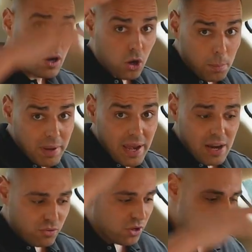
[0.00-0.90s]
Got a bit of
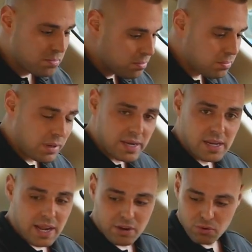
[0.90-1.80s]
headroom, plenty
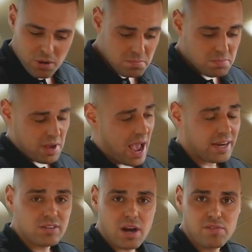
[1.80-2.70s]
of legroom, and
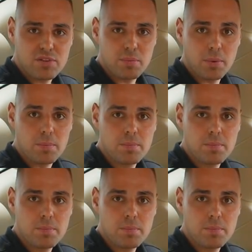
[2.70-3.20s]
it's comfortable.